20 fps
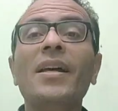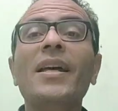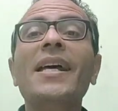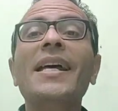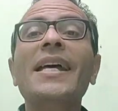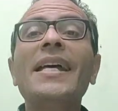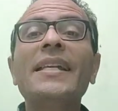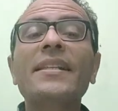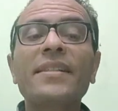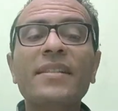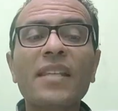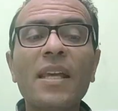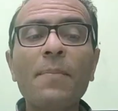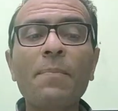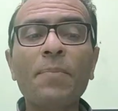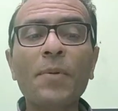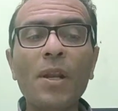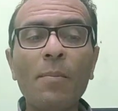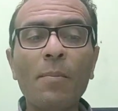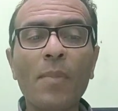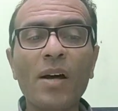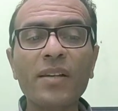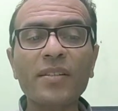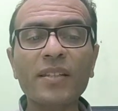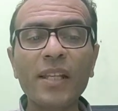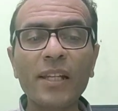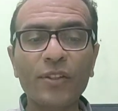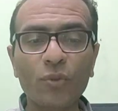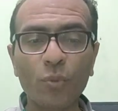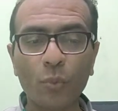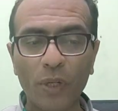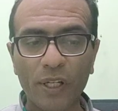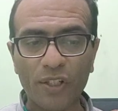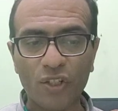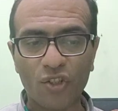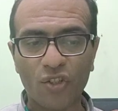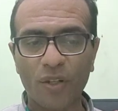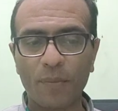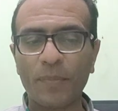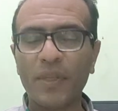Simple muscle twitch
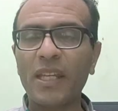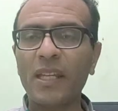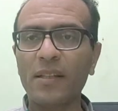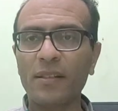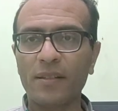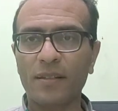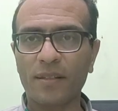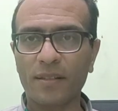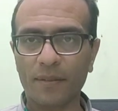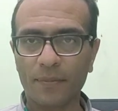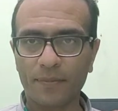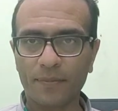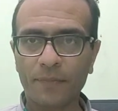means